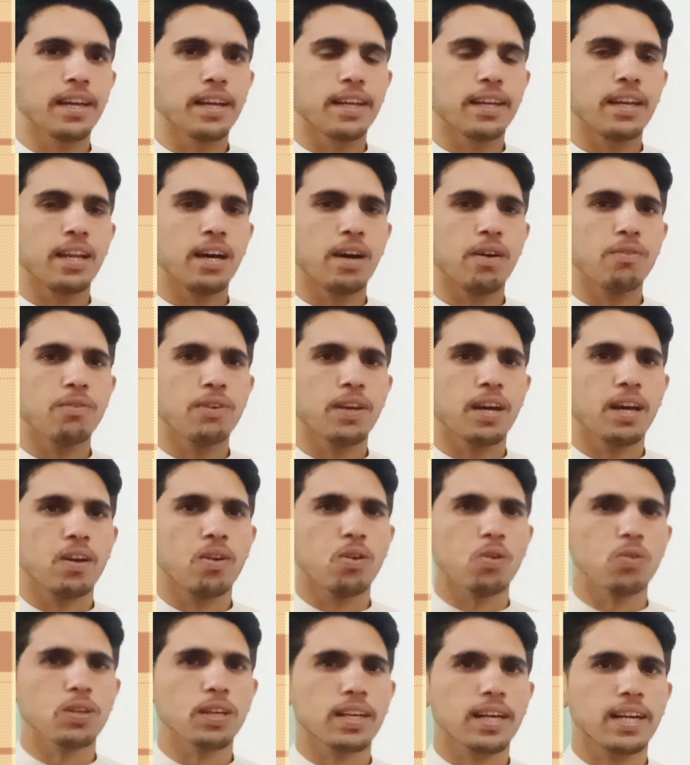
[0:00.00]
Now we are
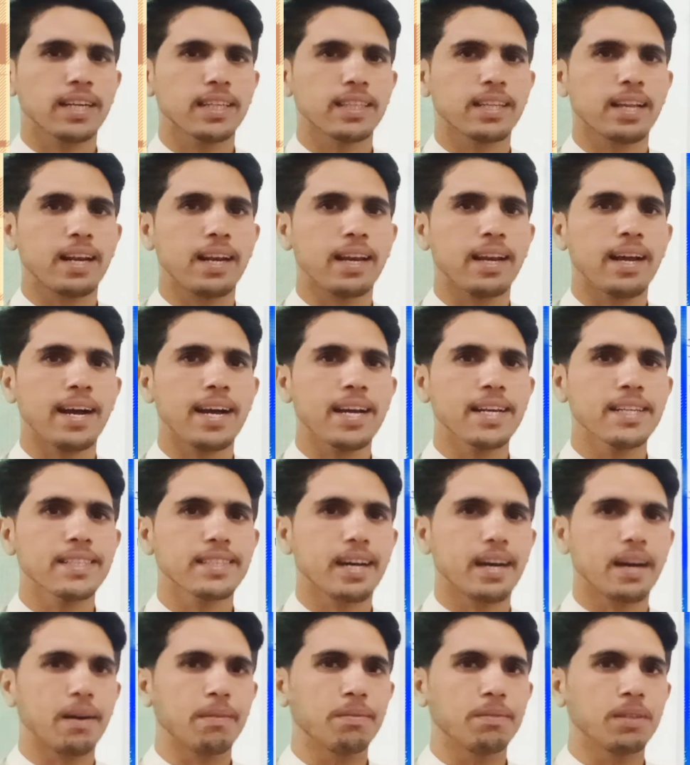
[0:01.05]
looking at the lines
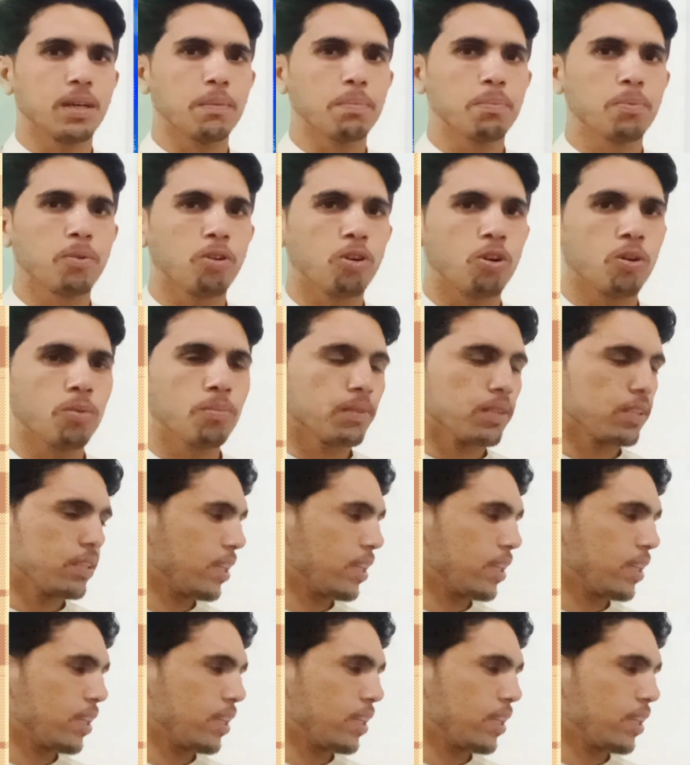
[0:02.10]
of the poem.